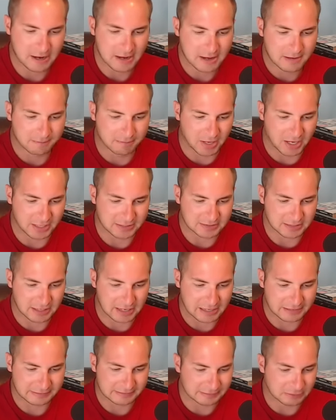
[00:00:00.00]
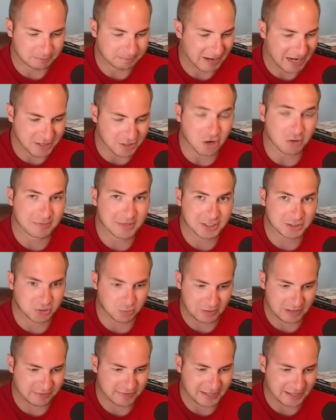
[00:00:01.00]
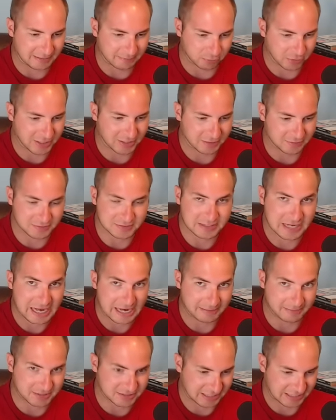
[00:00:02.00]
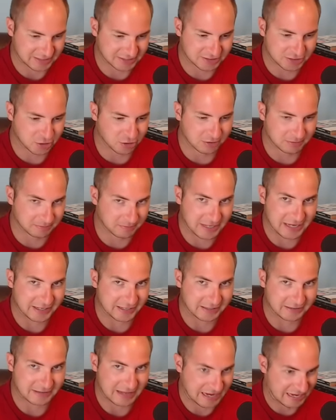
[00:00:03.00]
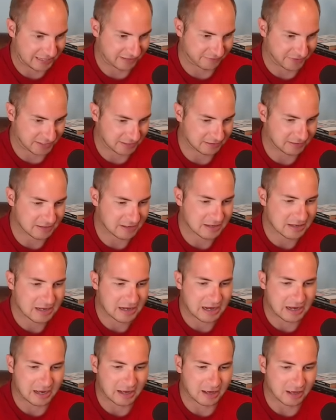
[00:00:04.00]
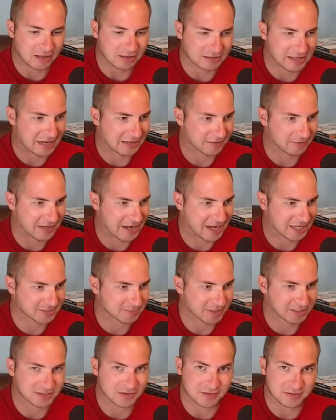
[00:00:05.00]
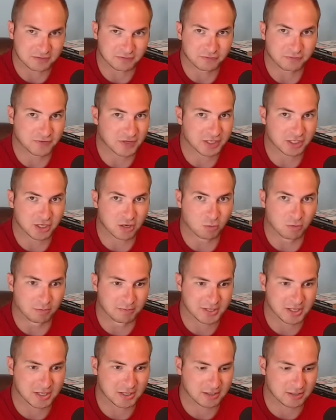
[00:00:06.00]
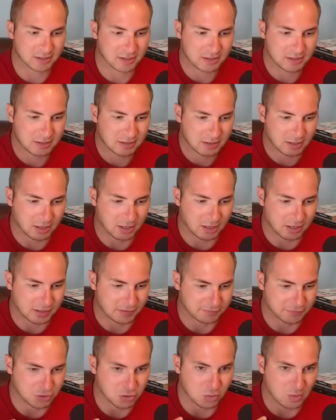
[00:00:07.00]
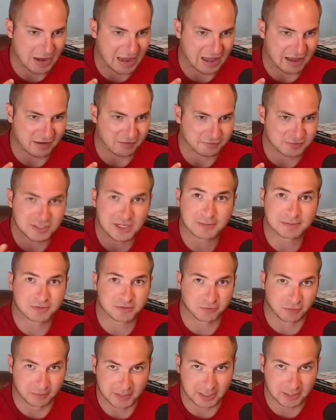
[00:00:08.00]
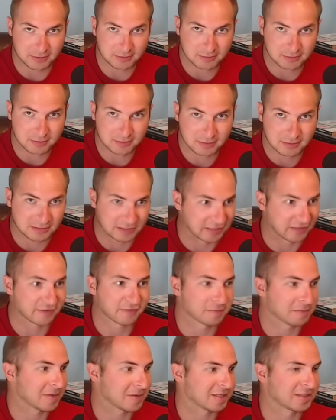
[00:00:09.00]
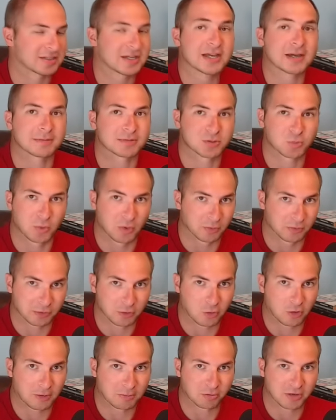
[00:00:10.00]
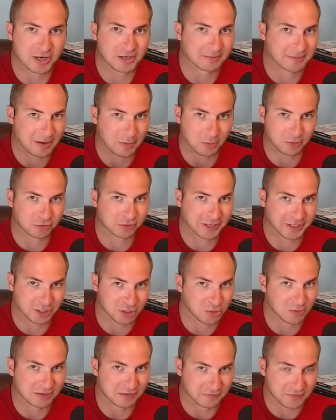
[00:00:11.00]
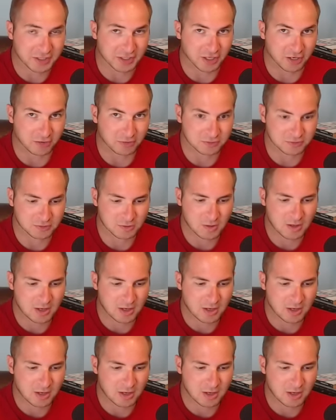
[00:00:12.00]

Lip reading: But by no means do I think I'm great at this game, because I still am getting the hang of it. A lot of the aspects of this video will be, if you have tips for me, give me tips. We will incorporate them. I will credit you in the videos.